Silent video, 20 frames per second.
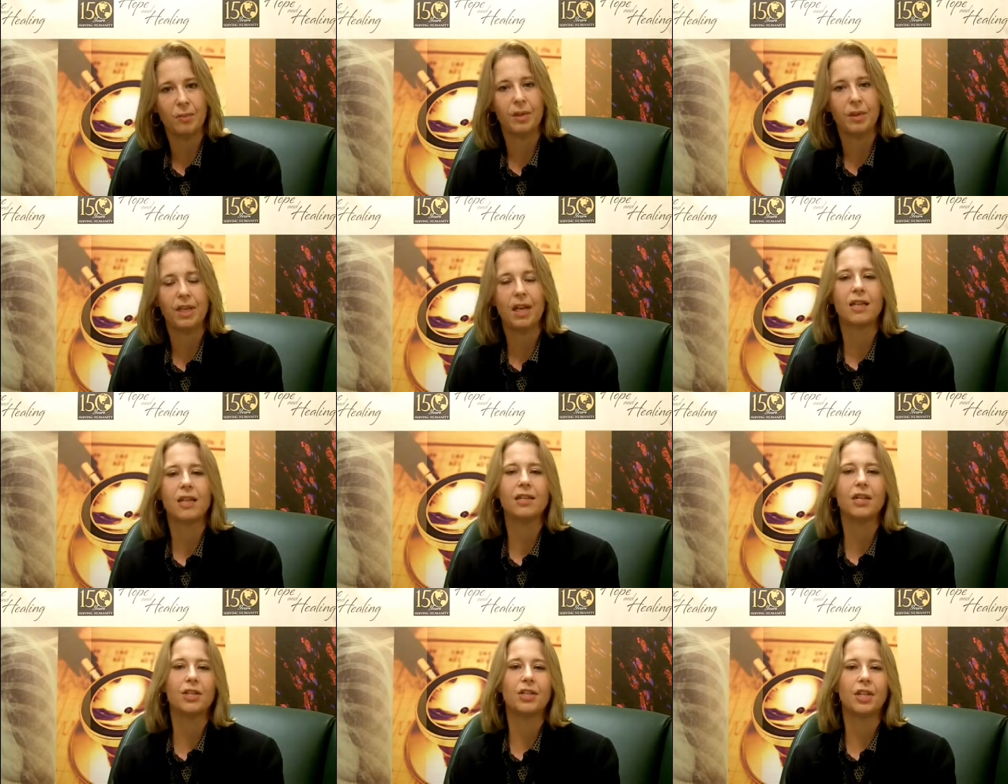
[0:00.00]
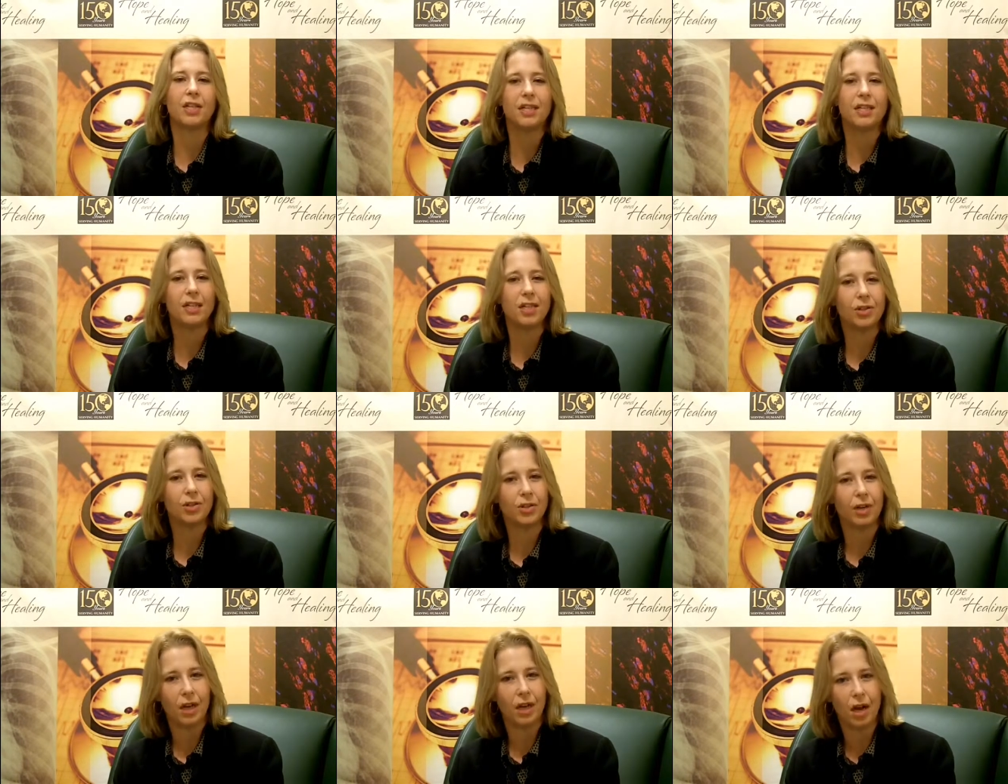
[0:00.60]
T P A, such as
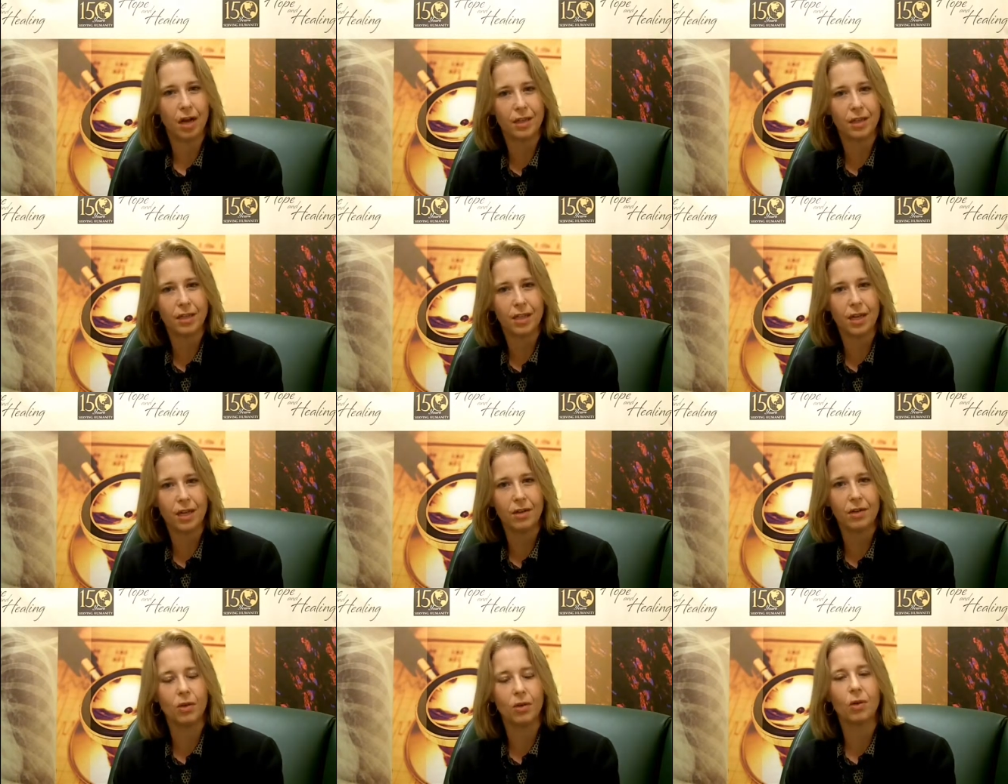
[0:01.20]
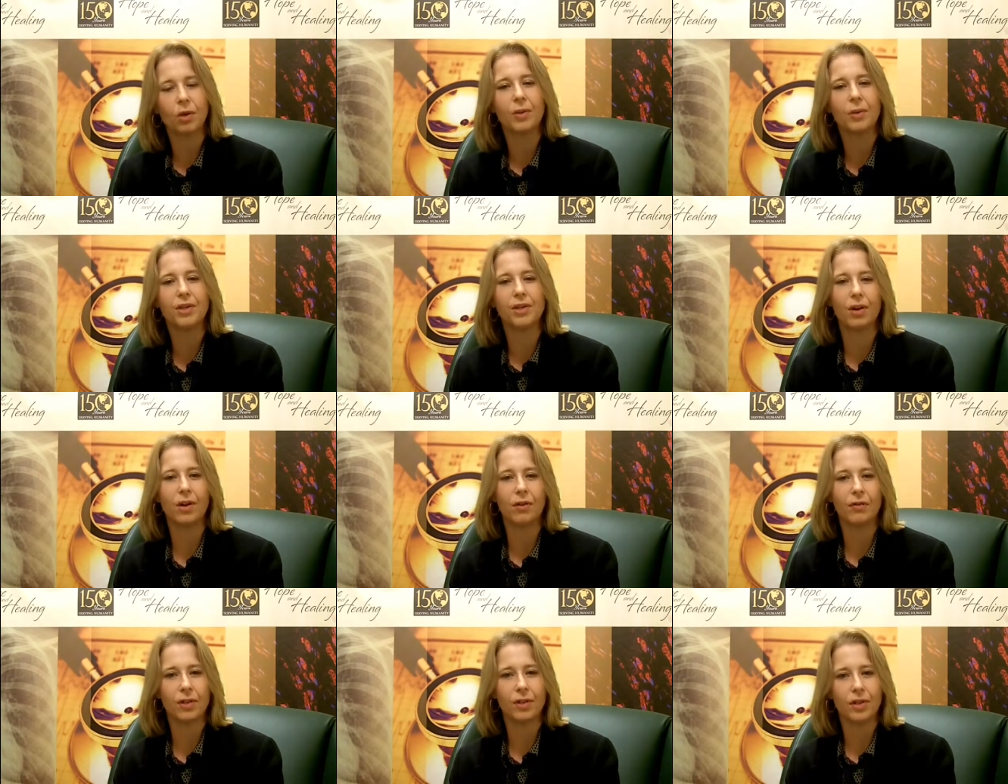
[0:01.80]
seizure at onset or
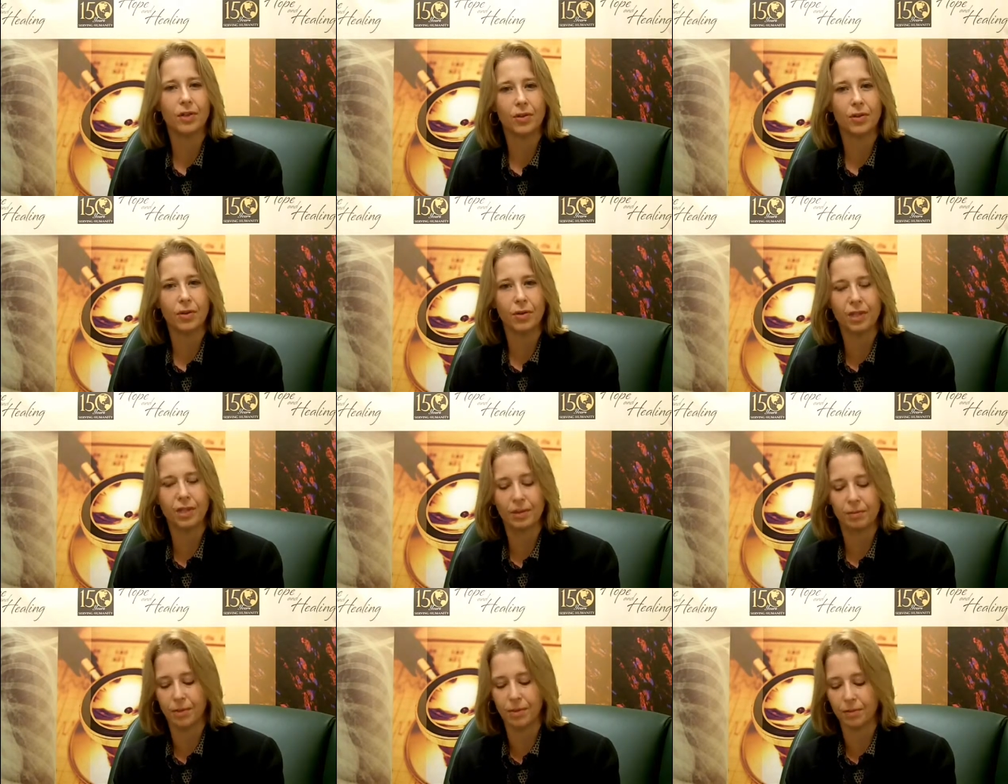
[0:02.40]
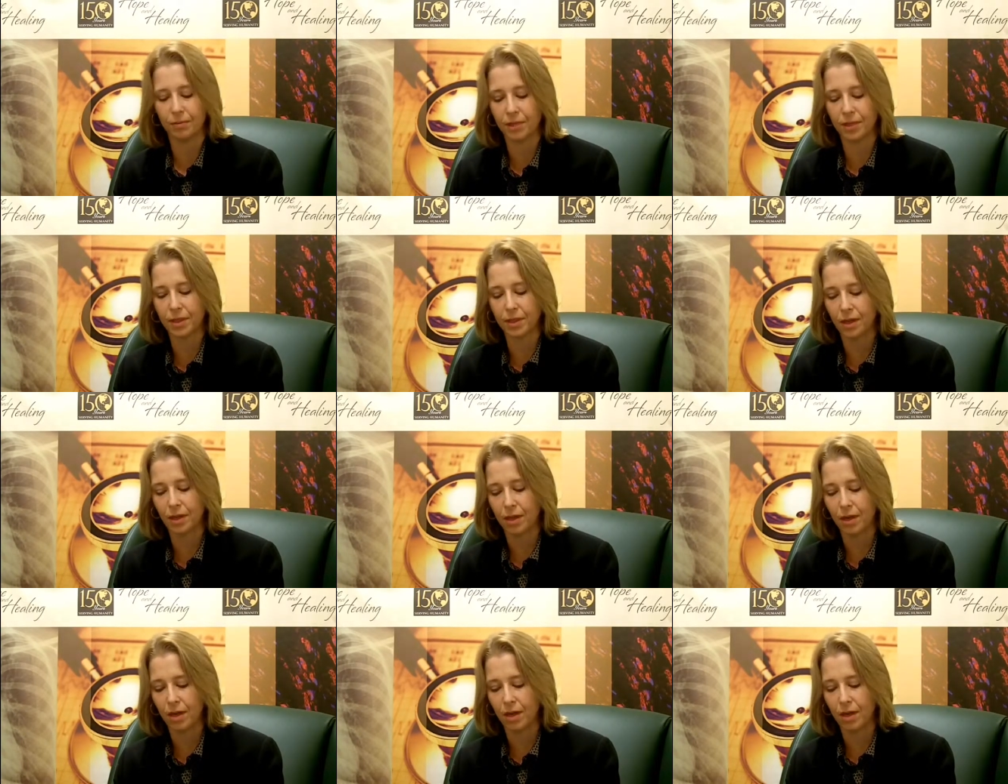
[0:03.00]
resolving stroke symptoms,